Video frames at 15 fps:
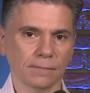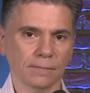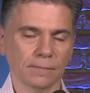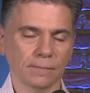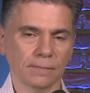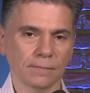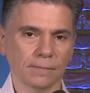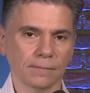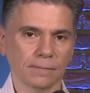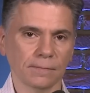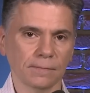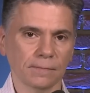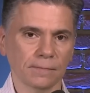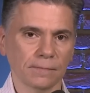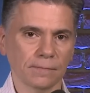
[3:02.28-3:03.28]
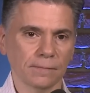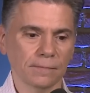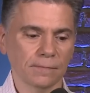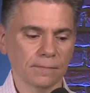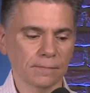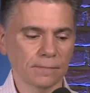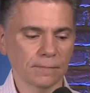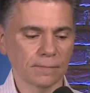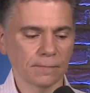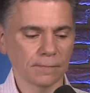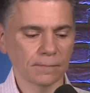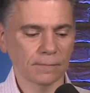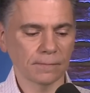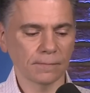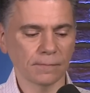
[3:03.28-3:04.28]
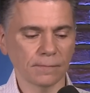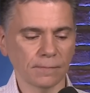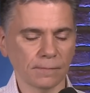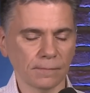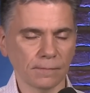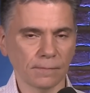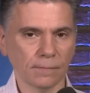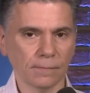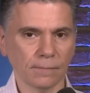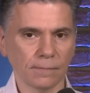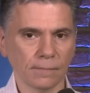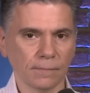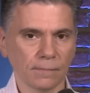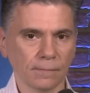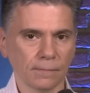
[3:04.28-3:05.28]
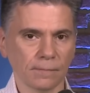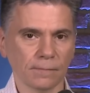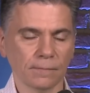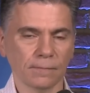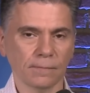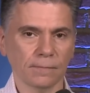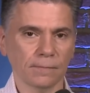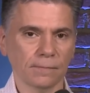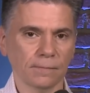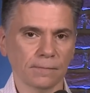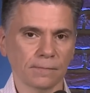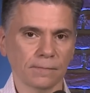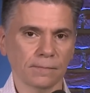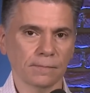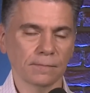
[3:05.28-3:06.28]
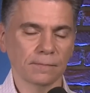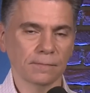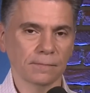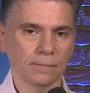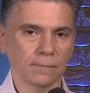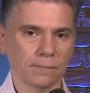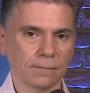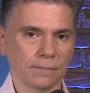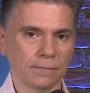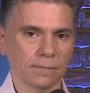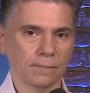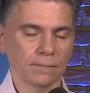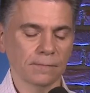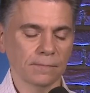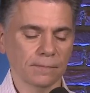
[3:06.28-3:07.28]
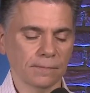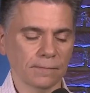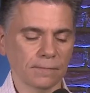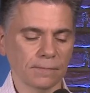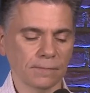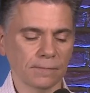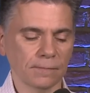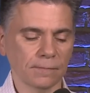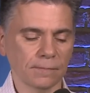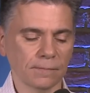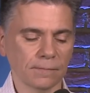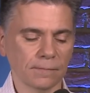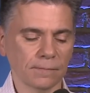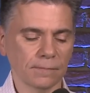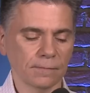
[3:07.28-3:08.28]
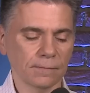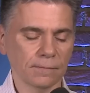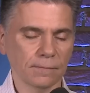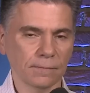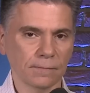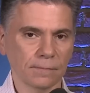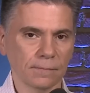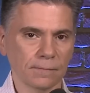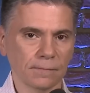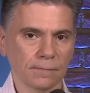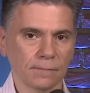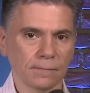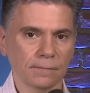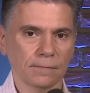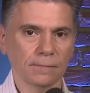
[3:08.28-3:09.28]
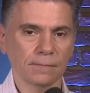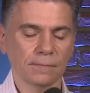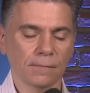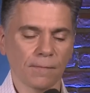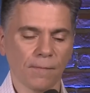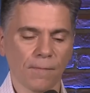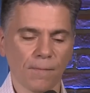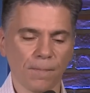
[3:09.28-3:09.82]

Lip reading: The person shown says nothing.